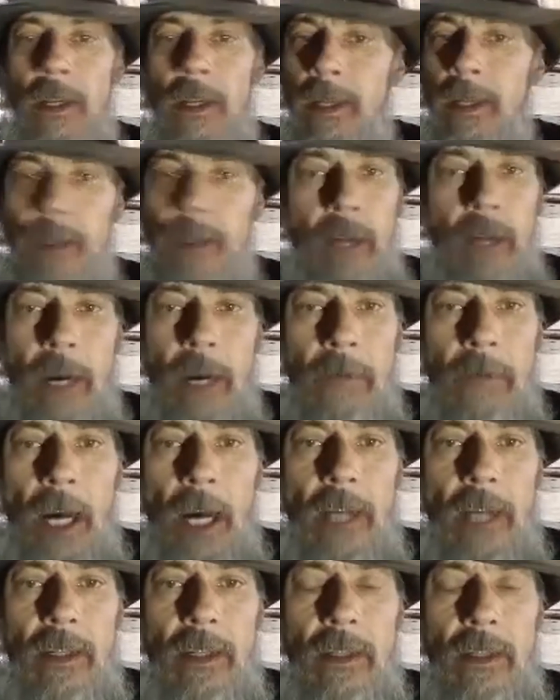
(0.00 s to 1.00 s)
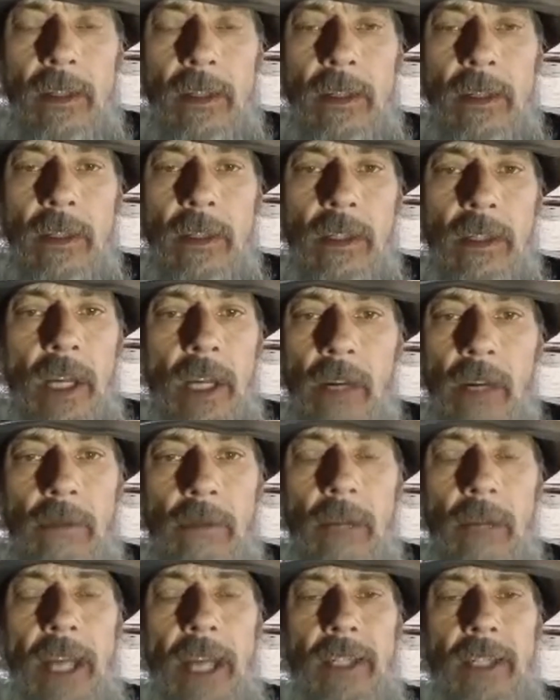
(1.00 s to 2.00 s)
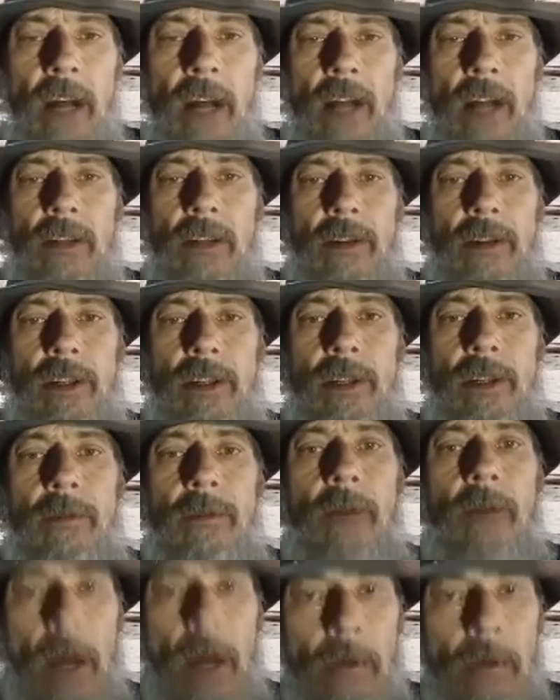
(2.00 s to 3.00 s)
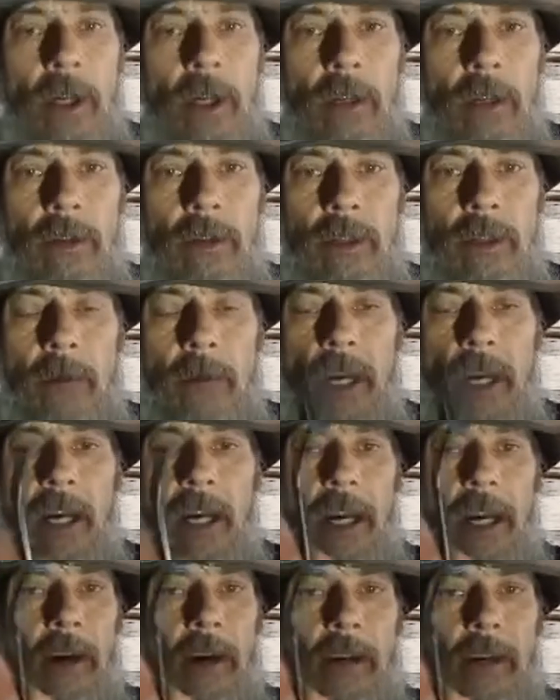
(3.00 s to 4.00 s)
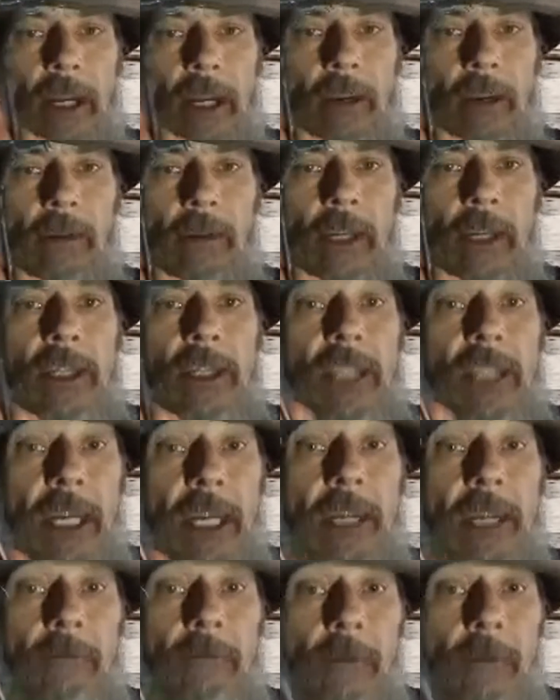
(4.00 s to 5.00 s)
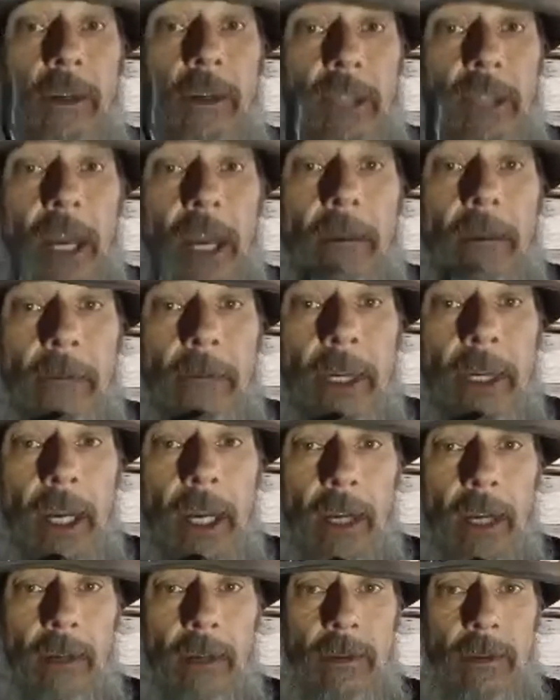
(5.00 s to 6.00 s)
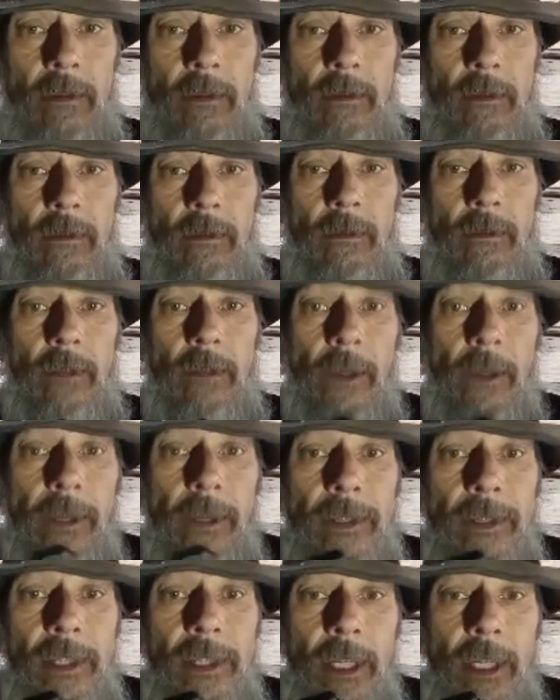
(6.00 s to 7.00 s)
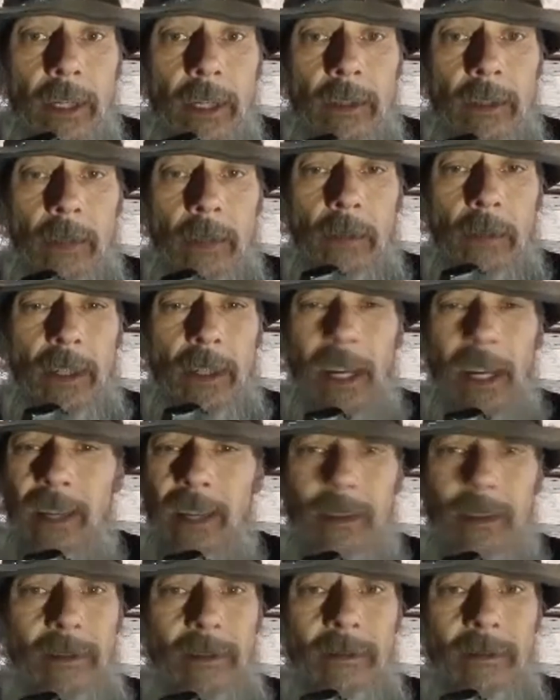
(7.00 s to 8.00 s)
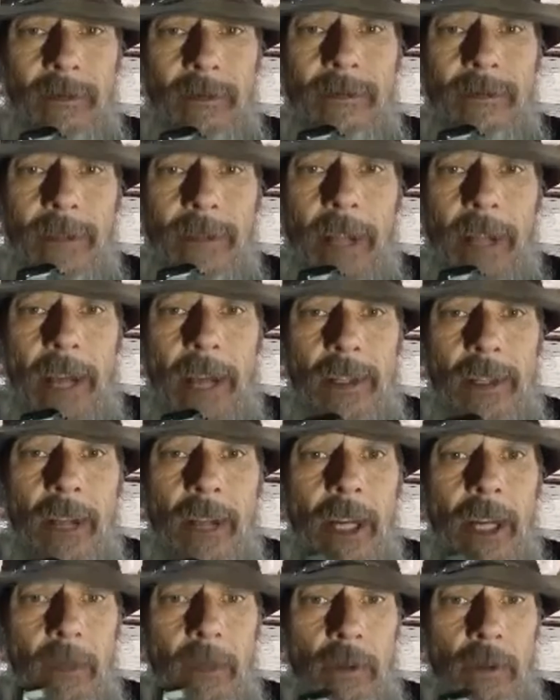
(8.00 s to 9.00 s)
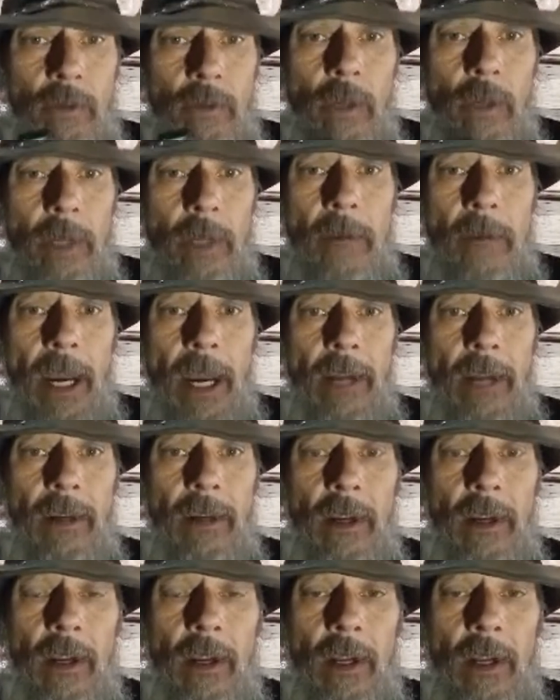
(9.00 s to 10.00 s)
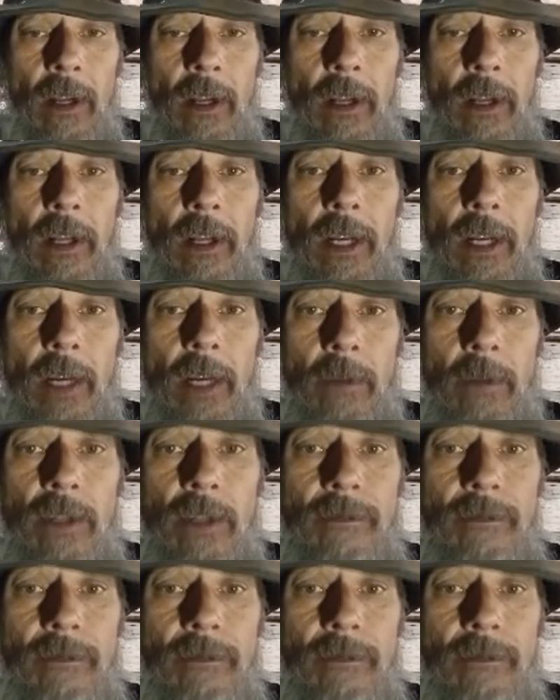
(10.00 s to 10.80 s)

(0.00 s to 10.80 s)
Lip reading: I'm not. I don't like doctors. I'm going to lose my eye. I already know it. It's getting worse every day. You can see it. Somebody's like, last night it was really bad. It's